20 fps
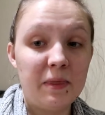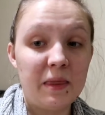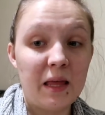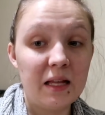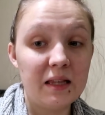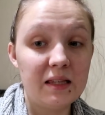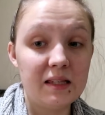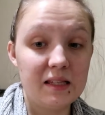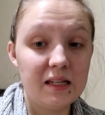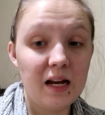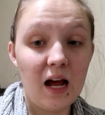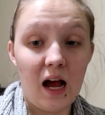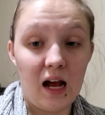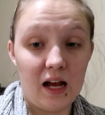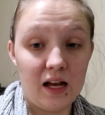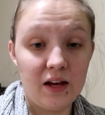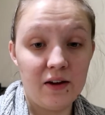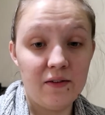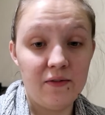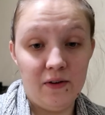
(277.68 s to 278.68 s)
That's
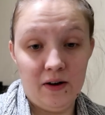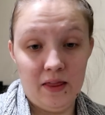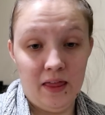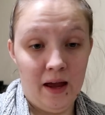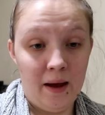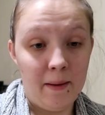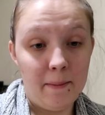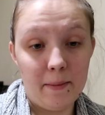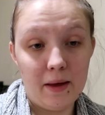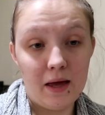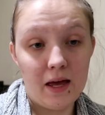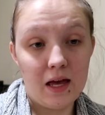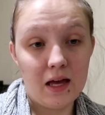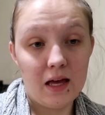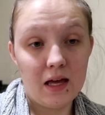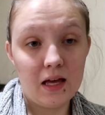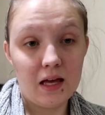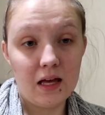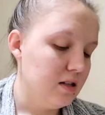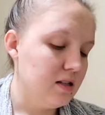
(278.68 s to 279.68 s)
not good for them.
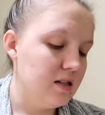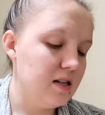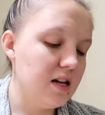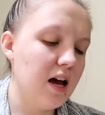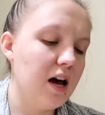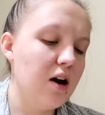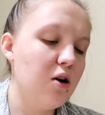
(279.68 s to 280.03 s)
See,